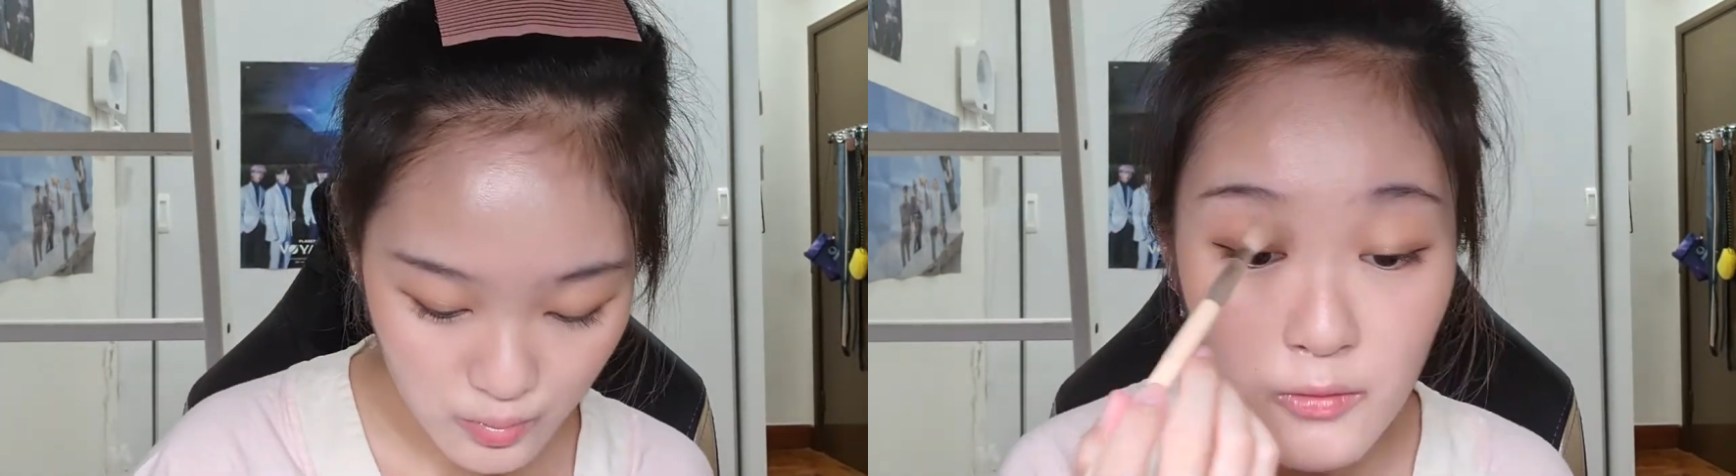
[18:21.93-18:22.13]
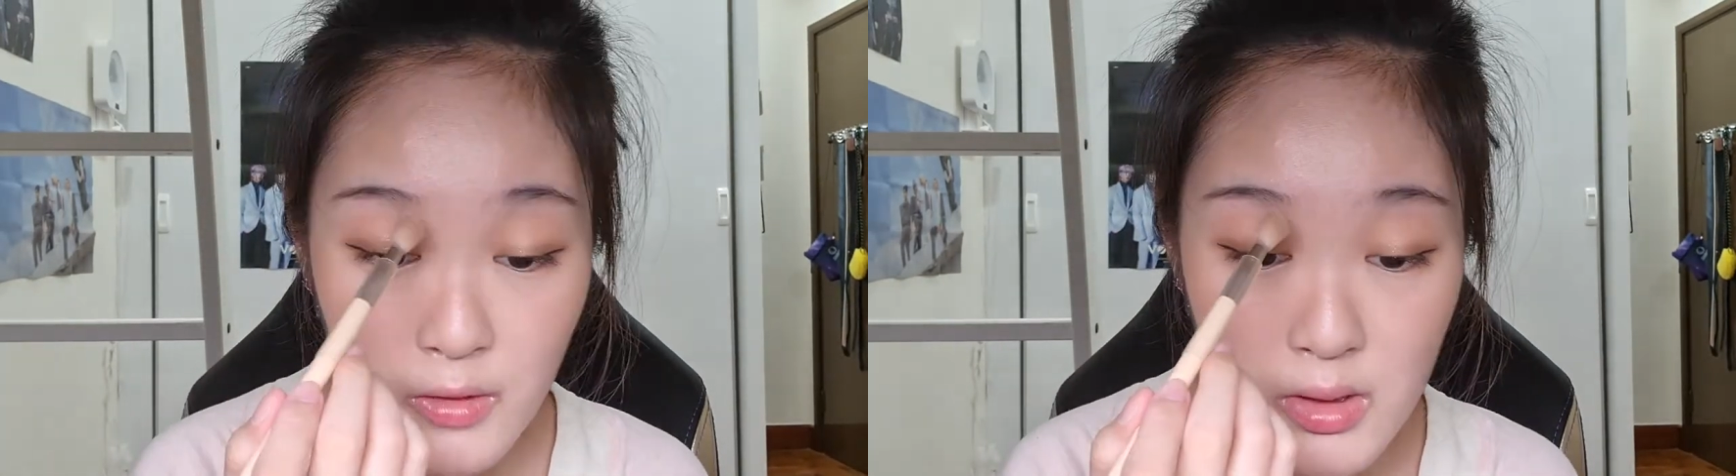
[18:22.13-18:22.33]

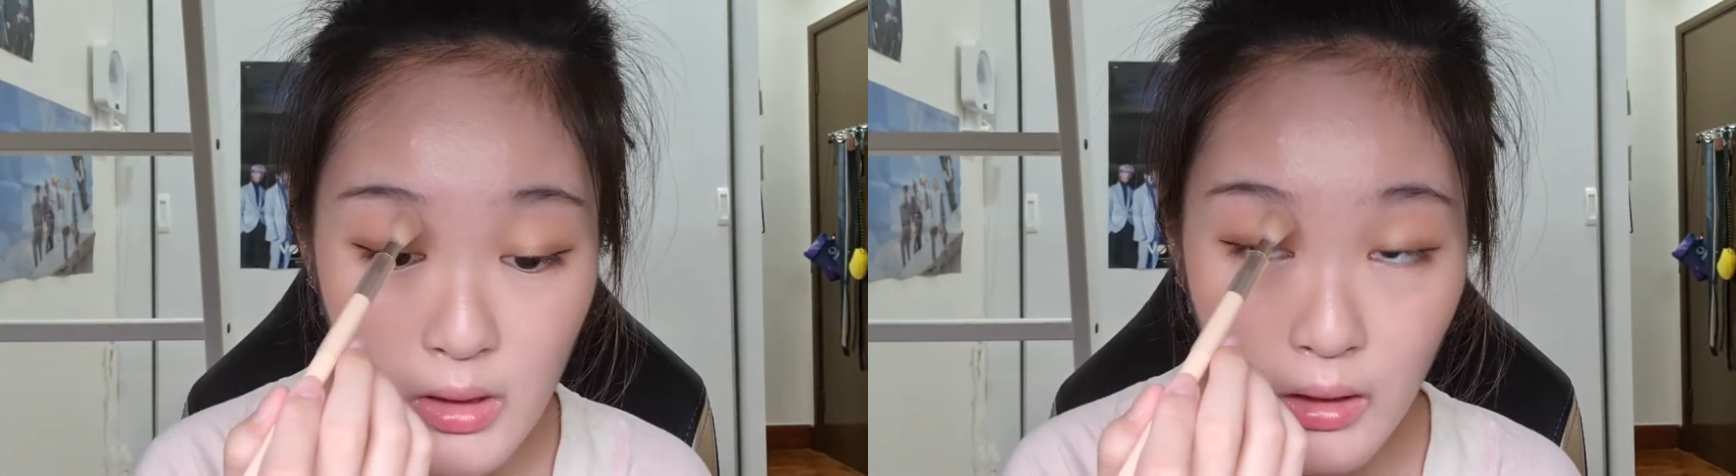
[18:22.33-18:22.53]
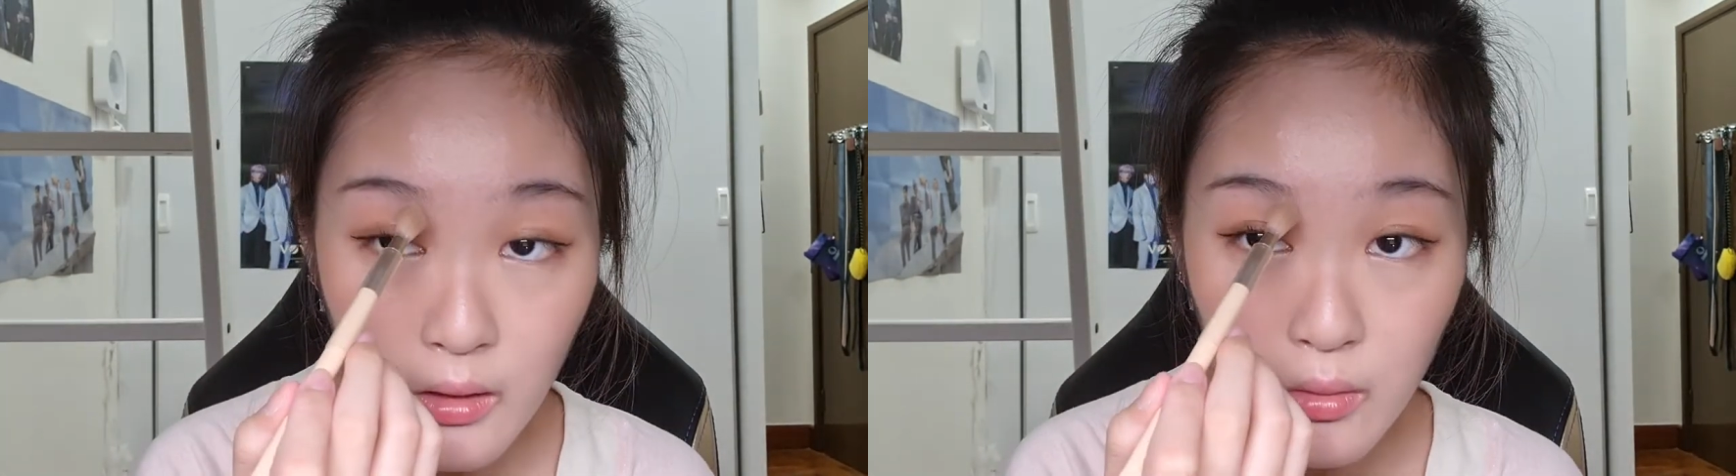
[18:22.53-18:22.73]
So
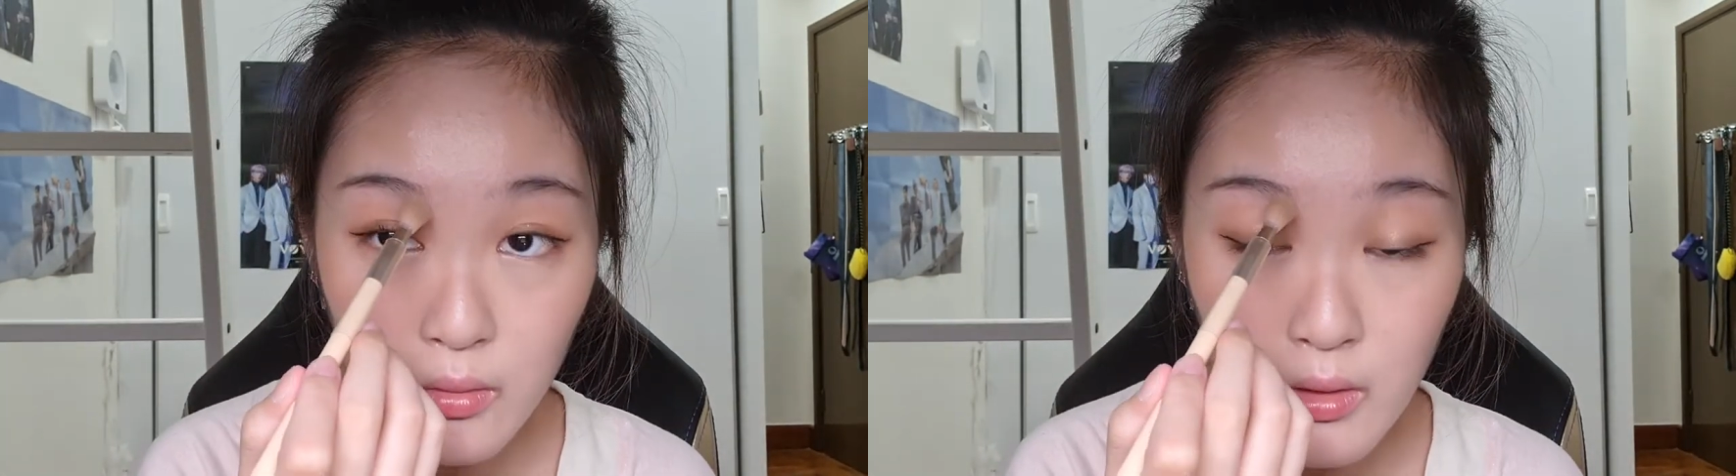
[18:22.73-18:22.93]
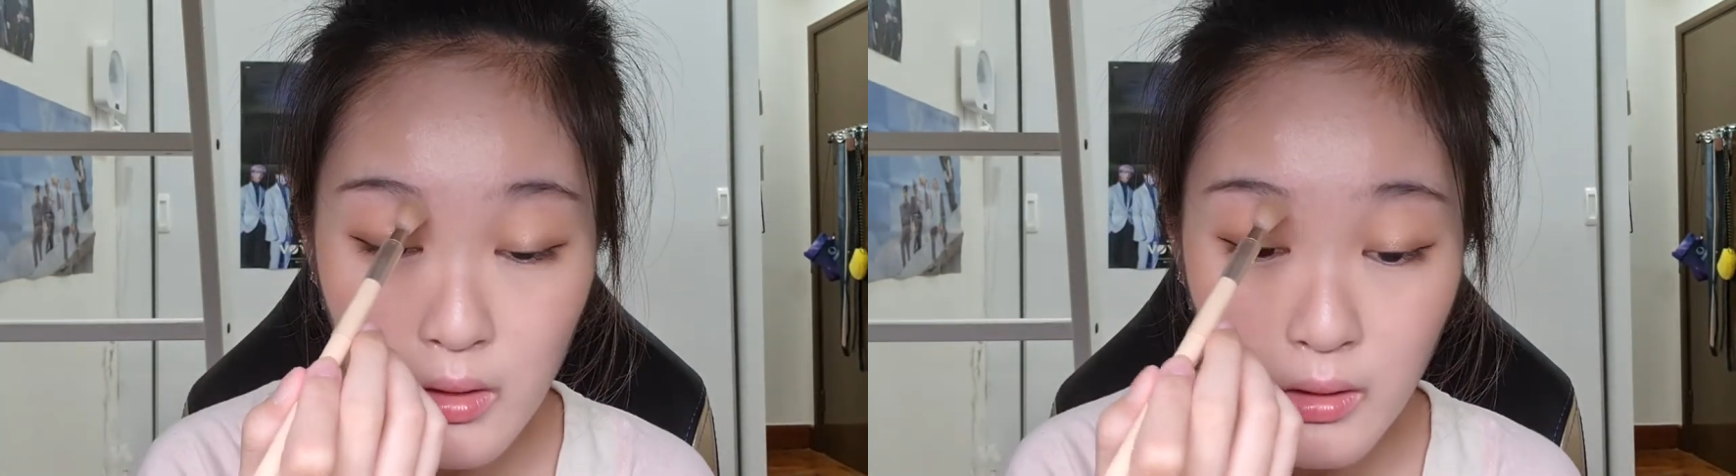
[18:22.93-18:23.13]
first,
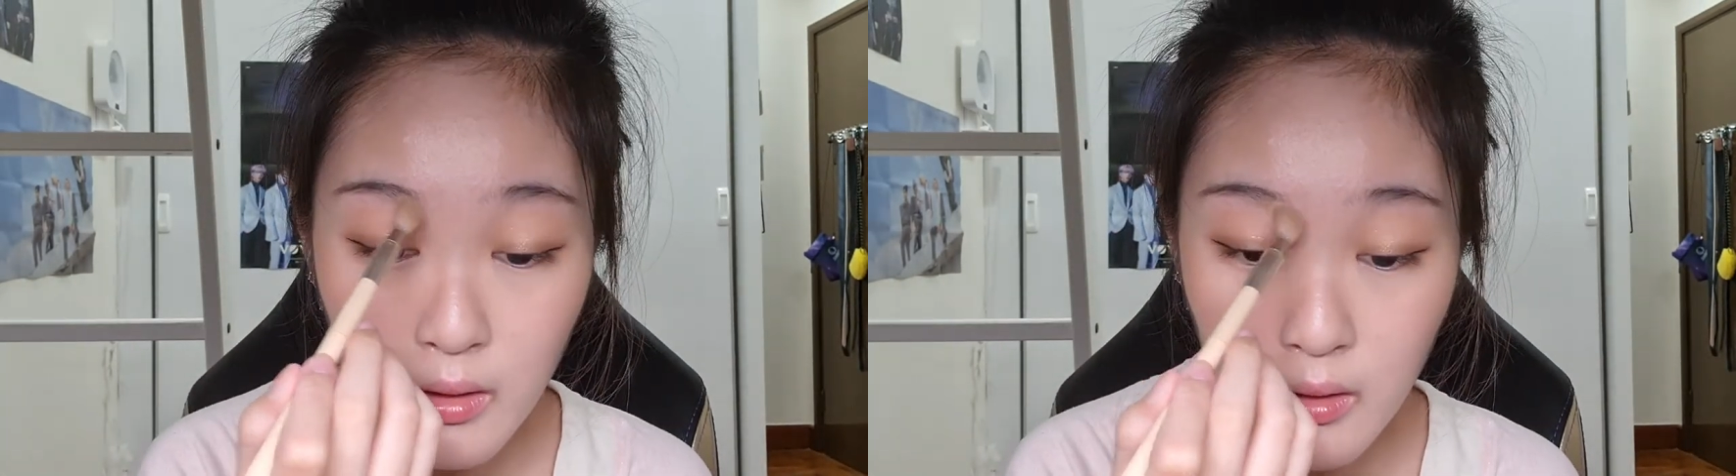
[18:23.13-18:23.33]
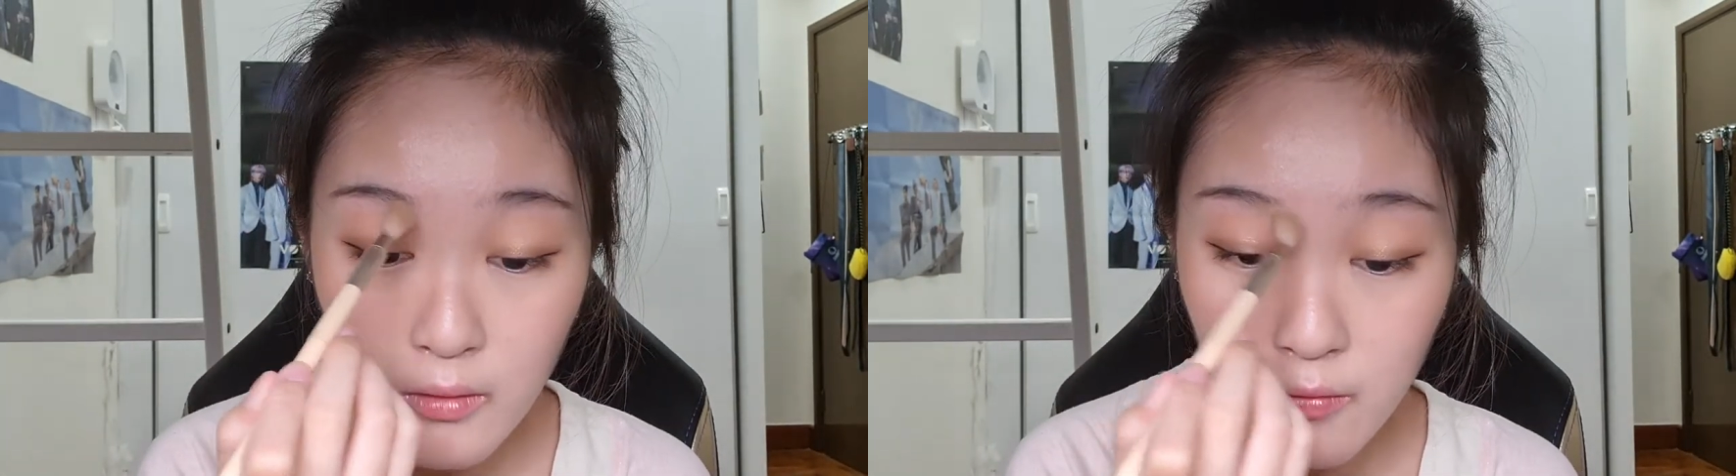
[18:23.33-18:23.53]
I'll
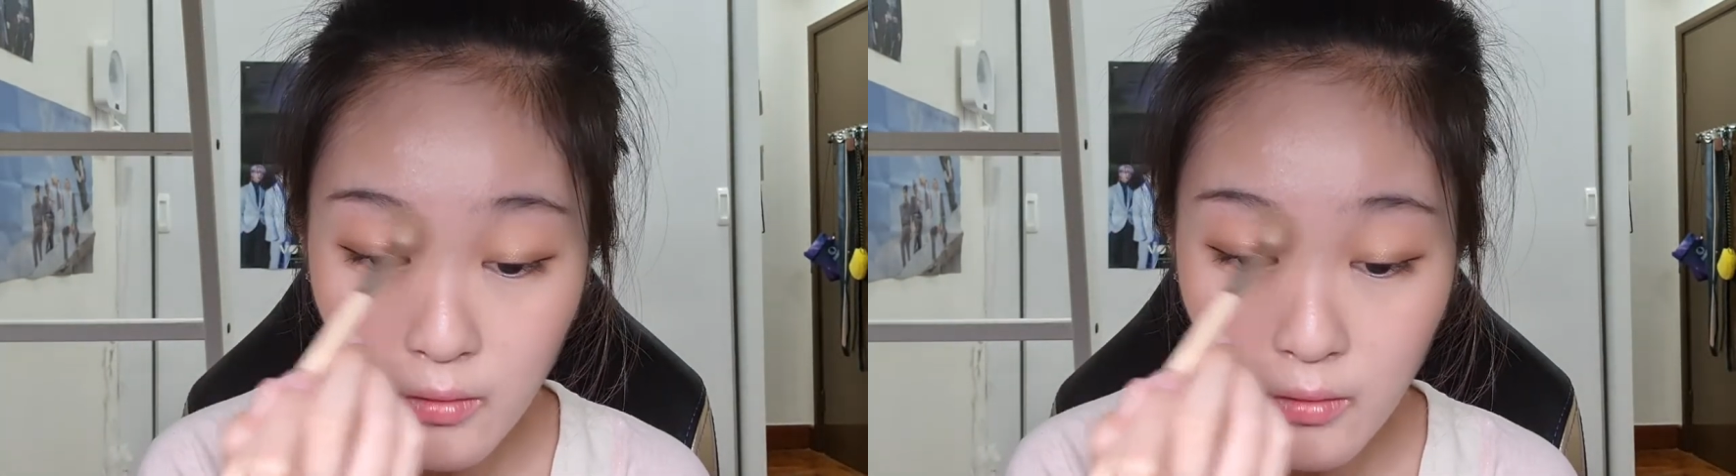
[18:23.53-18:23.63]
link it